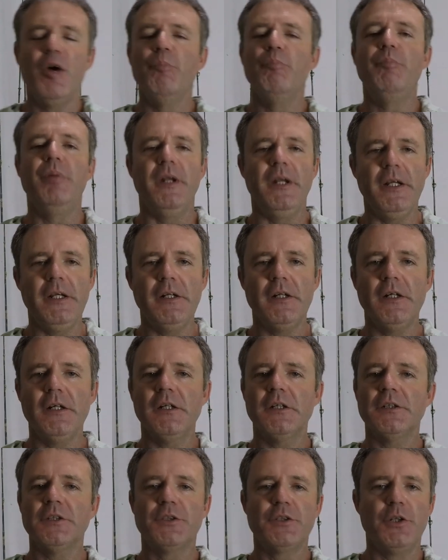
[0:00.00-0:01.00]

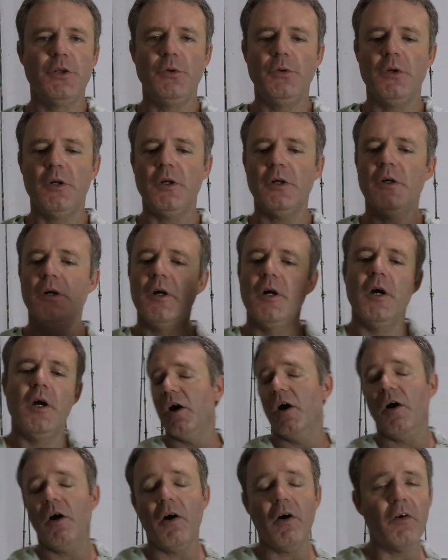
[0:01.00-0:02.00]
bonita, tuna,
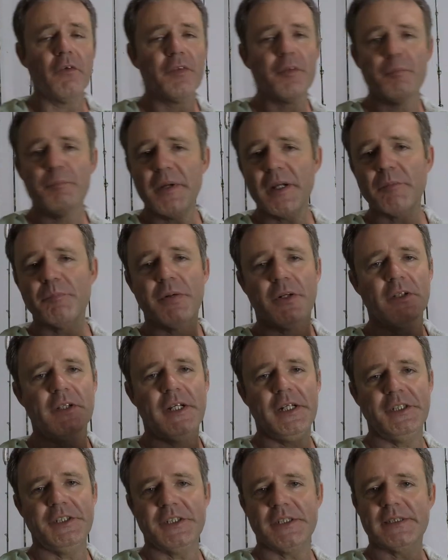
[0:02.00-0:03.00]
all the big
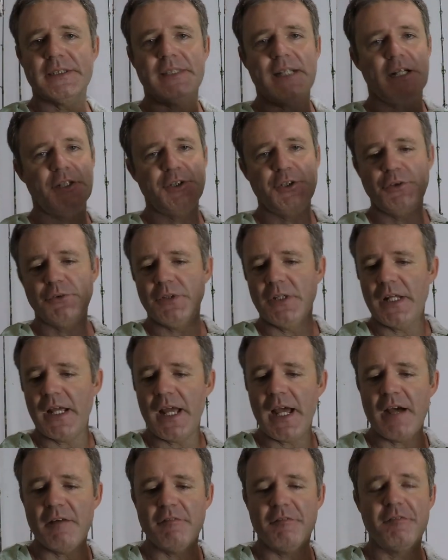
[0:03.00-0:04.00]
pelagics that you can
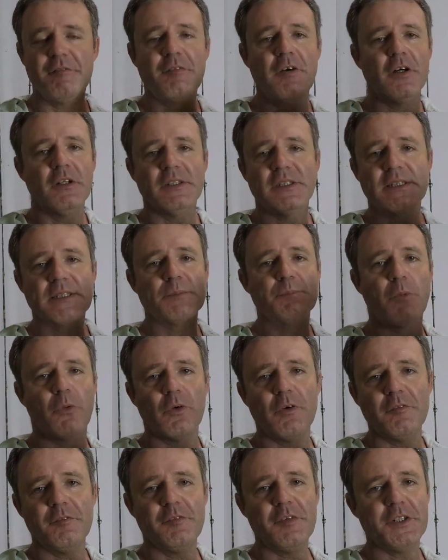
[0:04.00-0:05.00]
have fun
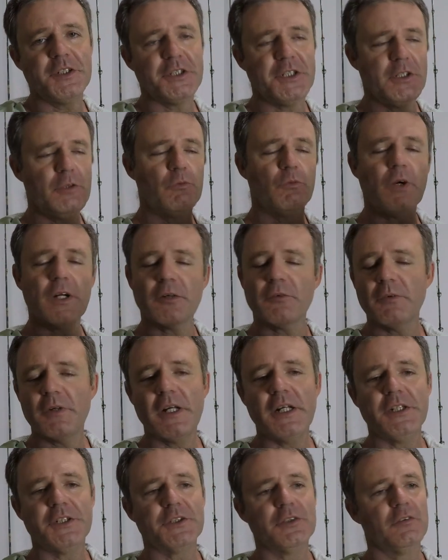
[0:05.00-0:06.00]
sport fishing,
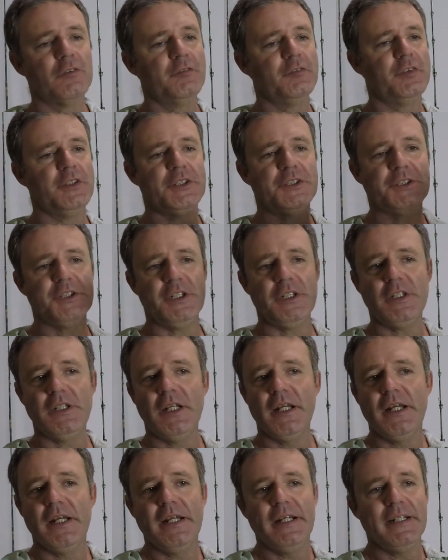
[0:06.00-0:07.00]
recreational
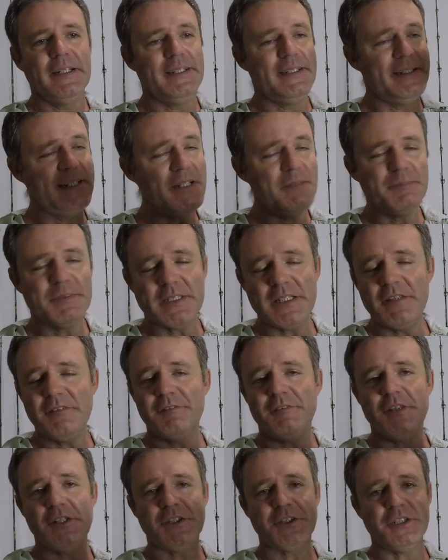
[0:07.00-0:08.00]
fishing, deep sea
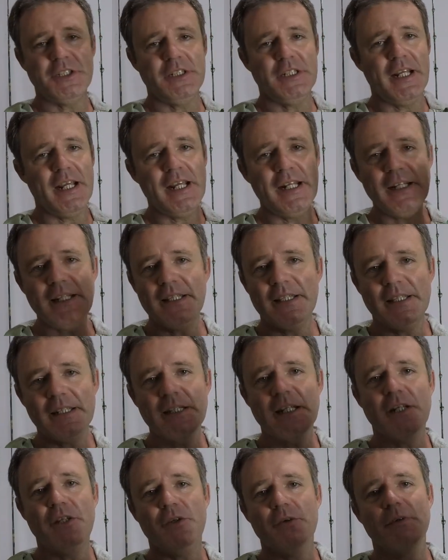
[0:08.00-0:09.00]
fishing, anything
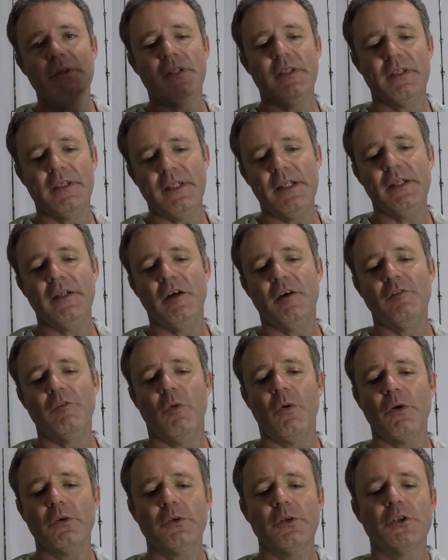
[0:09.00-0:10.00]
that you can think of
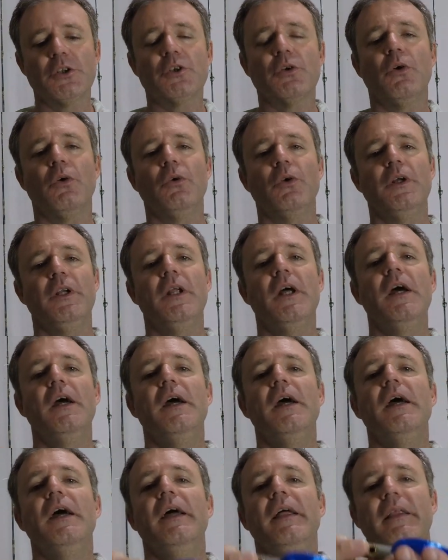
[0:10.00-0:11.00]
while you're trolling,
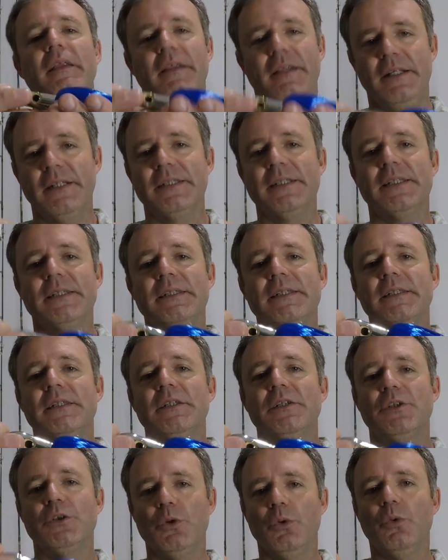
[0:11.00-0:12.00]

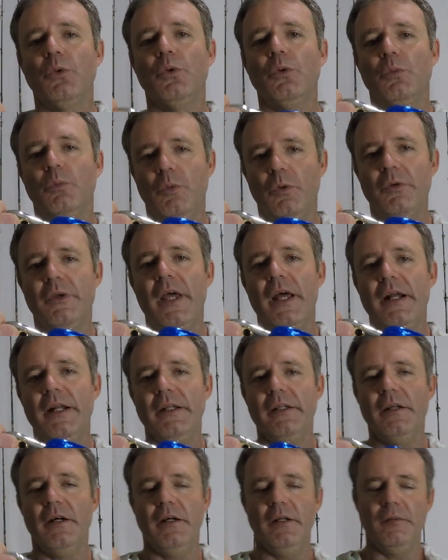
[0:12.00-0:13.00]
this tool will get
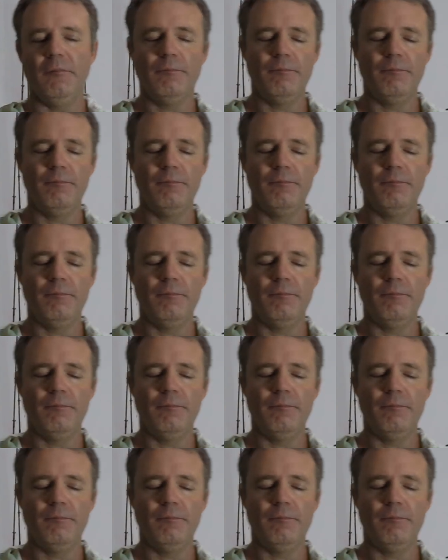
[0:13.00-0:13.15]
it done.